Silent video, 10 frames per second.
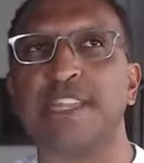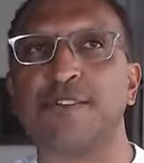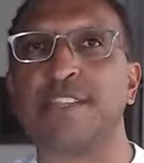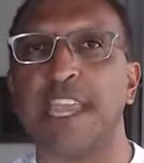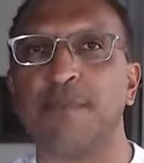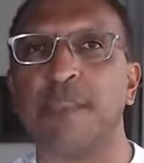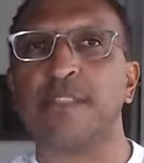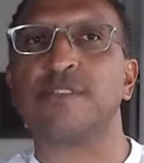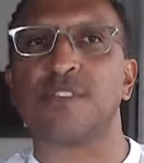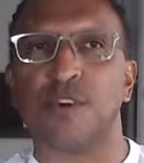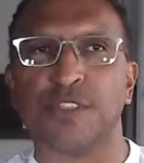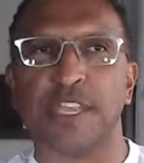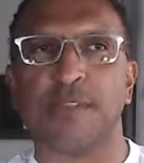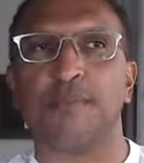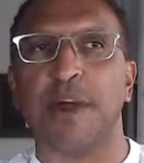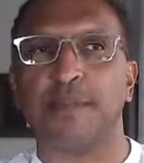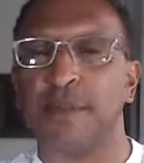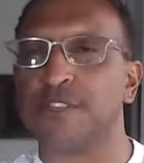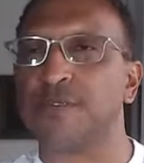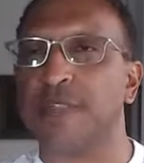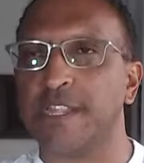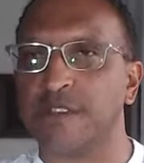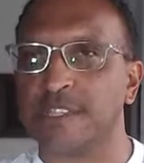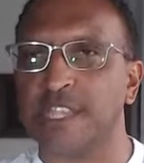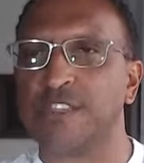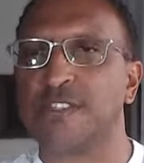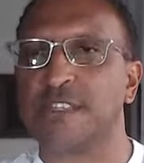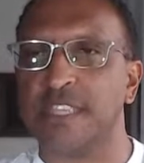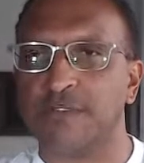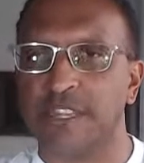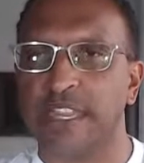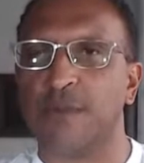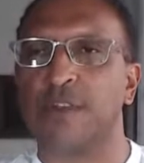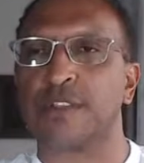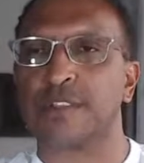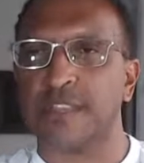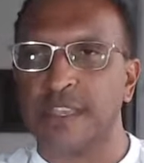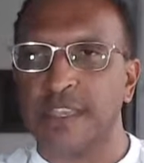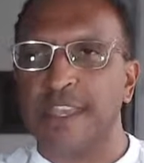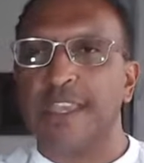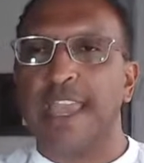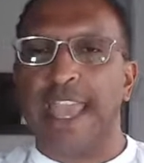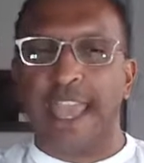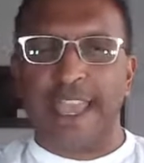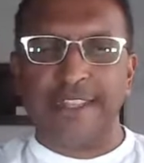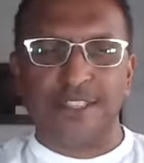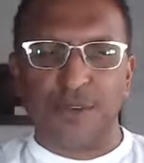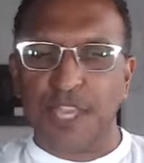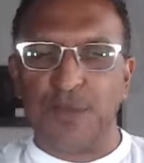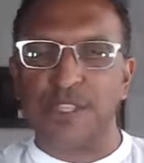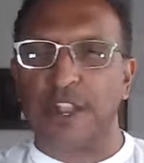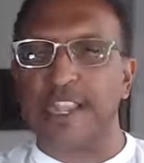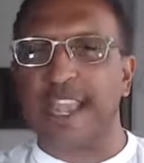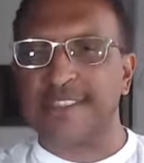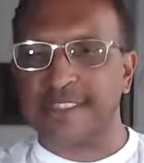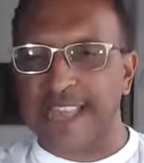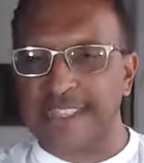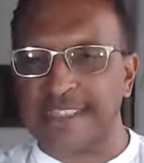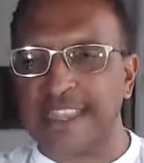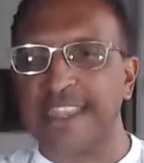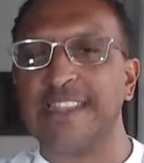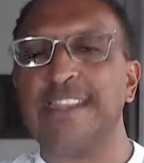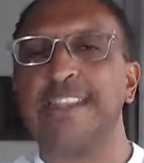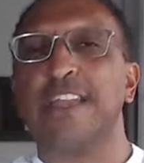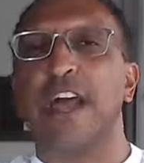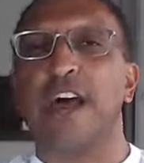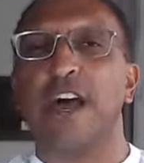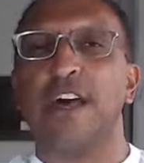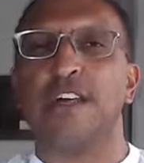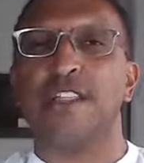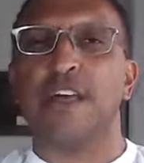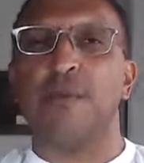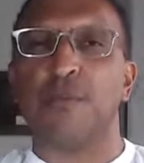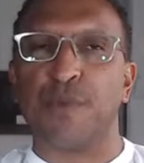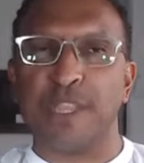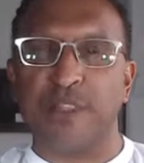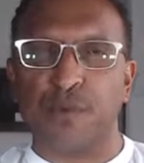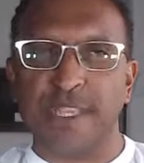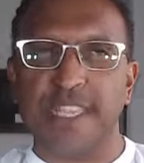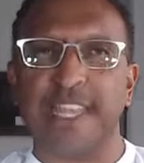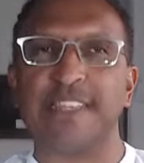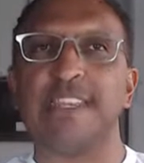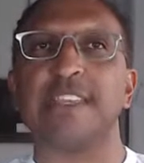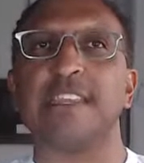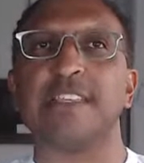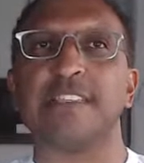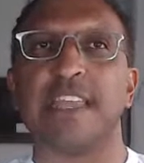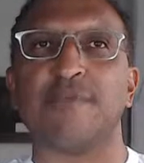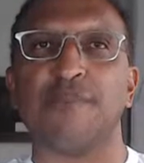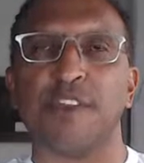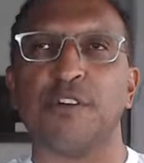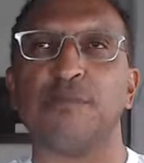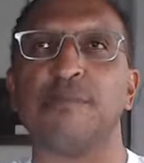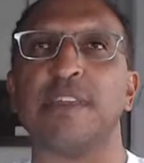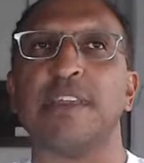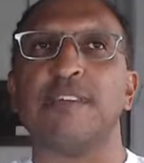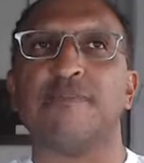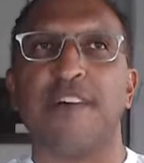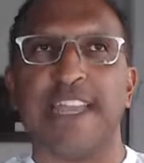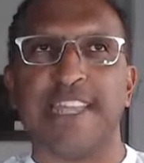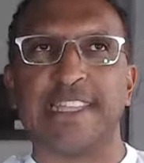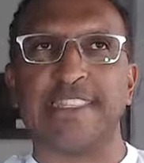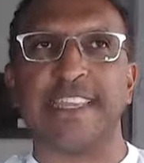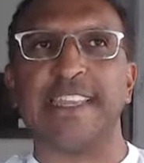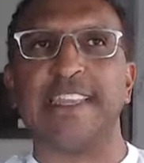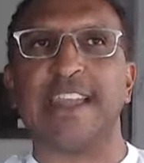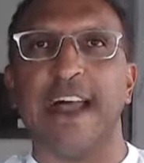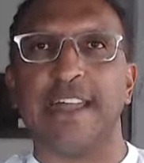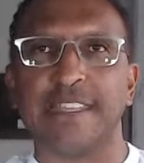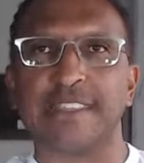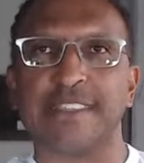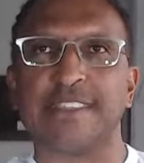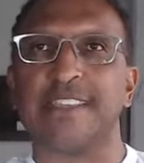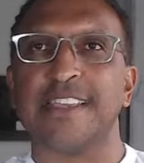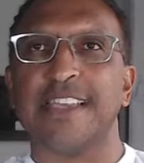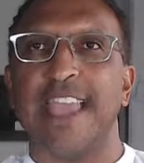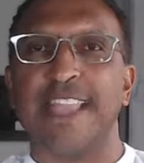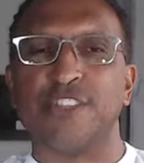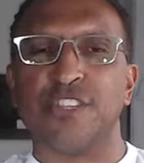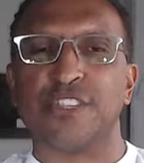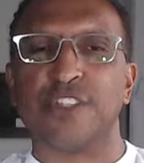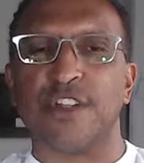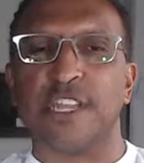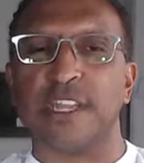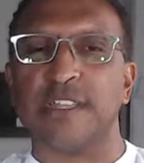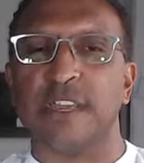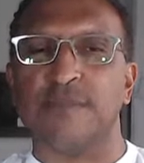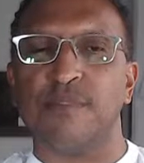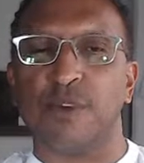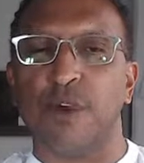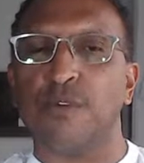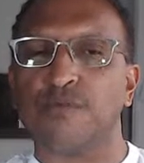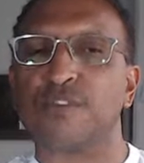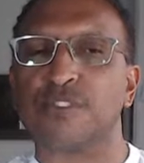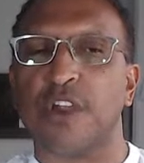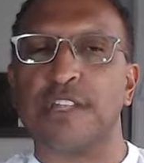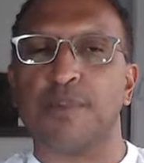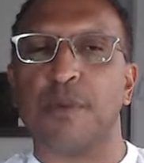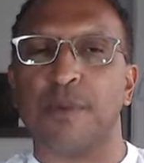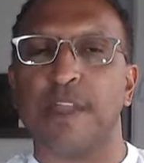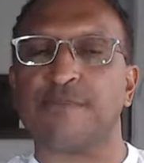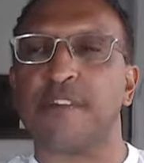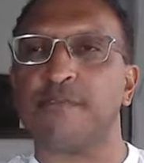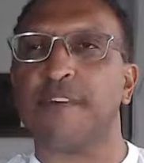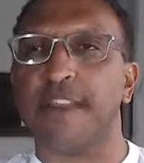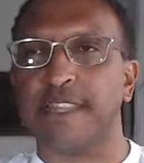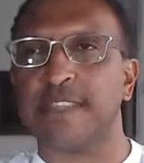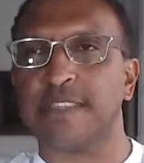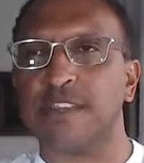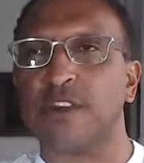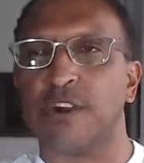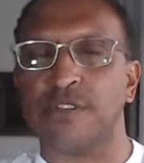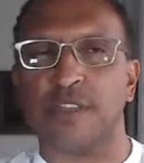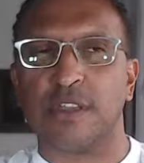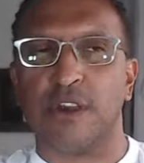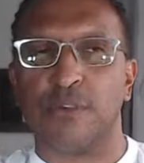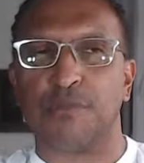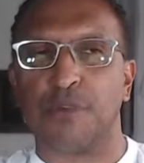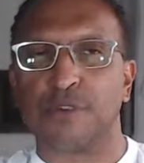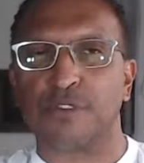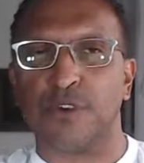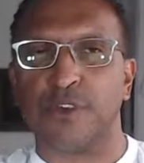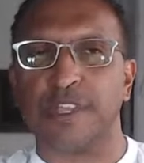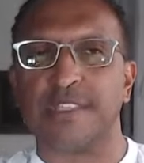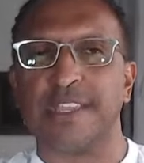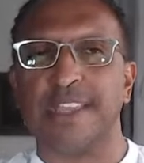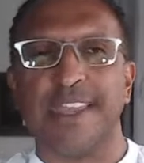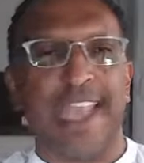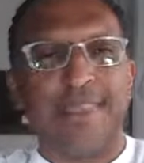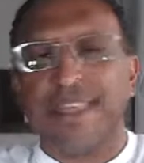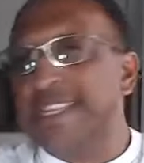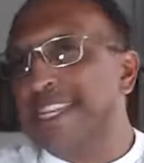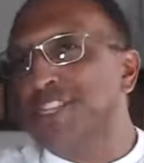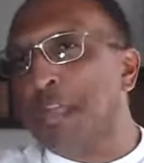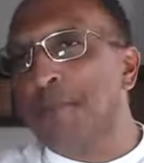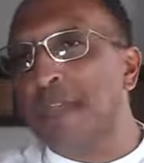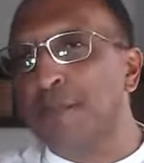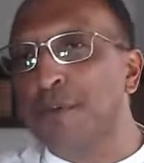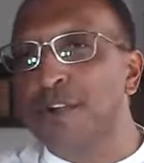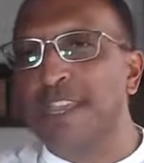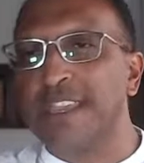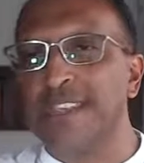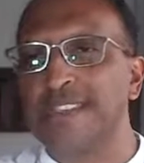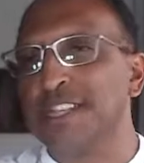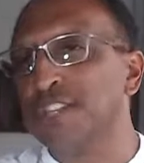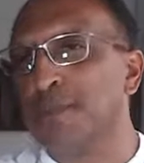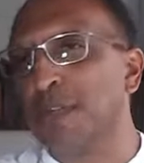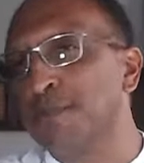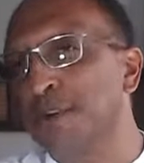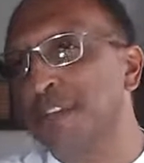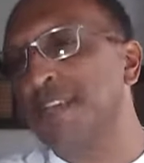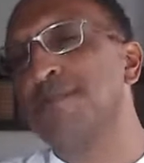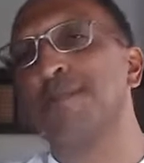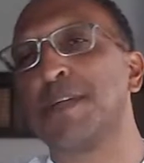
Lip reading: Entertainment and sold it and bought a bunch of radio stations and TV networks. And so he was our guest last night. Marie Louise Hendy is a film financing goddess, and she's starting her own startup around film financing called Purple Stories. And then DJ Mick Boogie is DJ Mick Boogie.